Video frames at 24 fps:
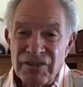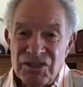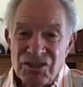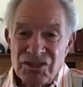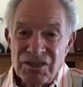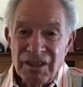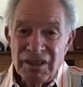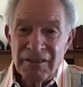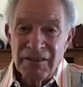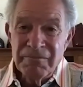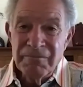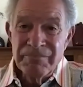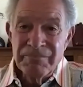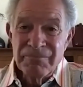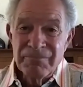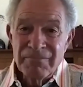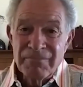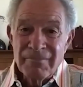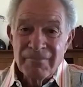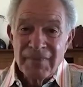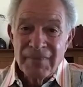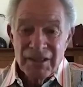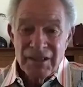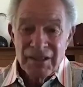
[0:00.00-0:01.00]
interesting.
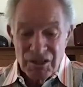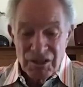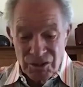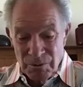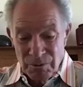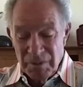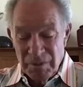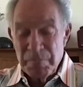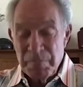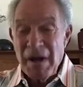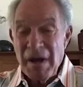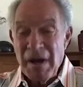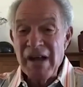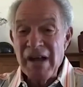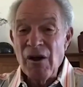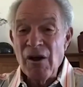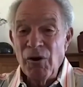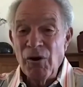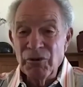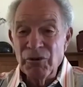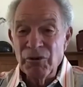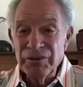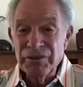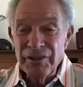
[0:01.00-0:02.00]
You do it by
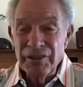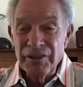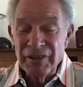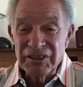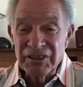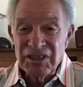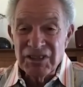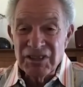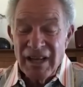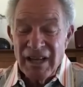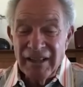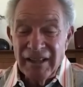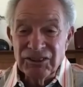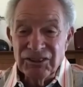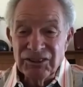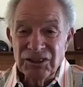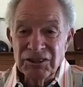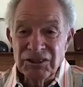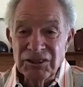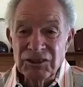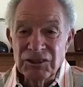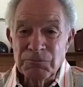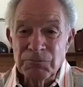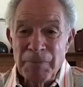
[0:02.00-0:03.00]
holding their attention
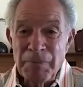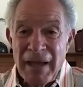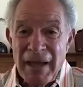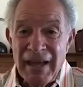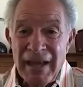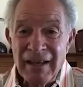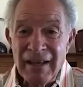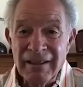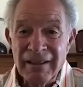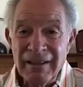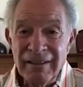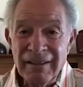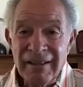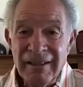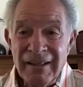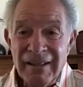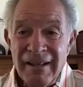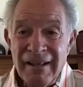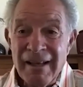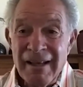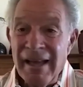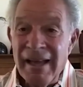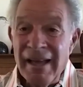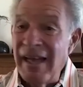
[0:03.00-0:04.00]
span. And you
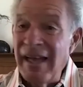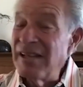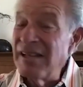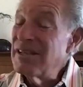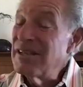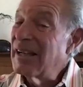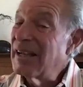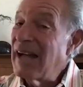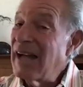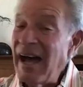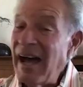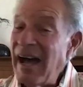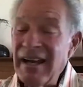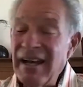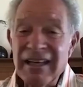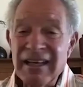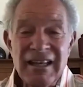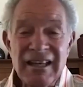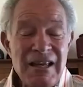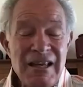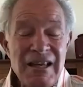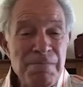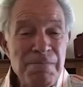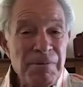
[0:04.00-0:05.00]
got to keep it up. You
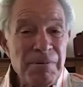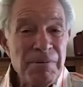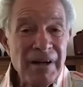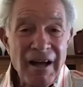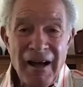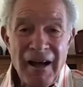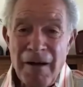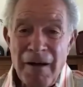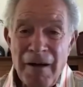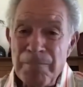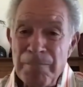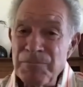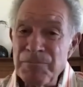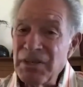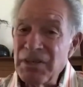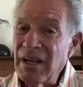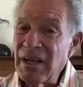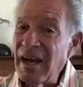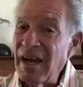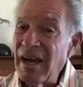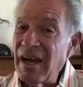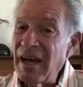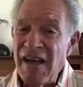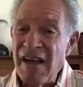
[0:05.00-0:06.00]
got to keep it light.
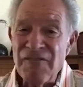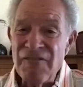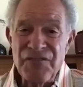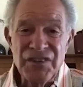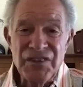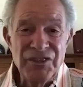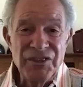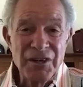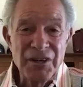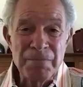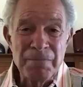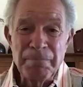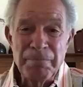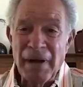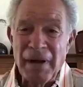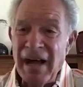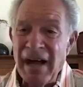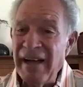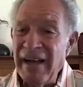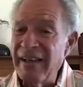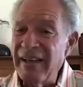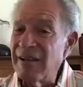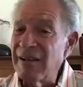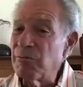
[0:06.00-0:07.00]
When they're laughing,
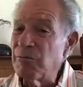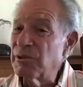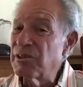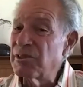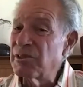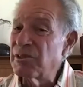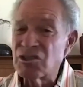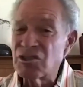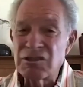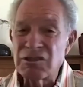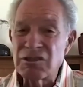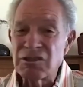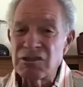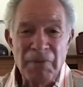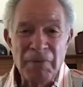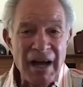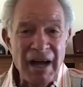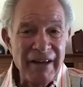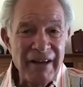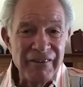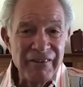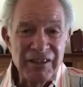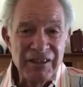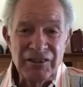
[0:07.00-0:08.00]
they're buying. When they're
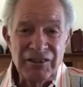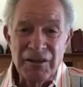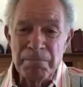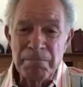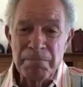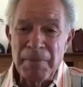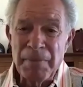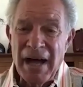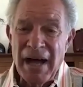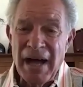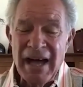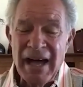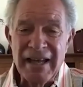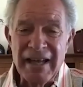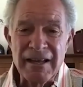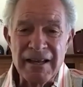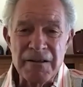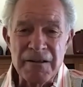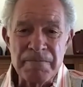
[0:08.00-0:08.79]
smiling, they're buying.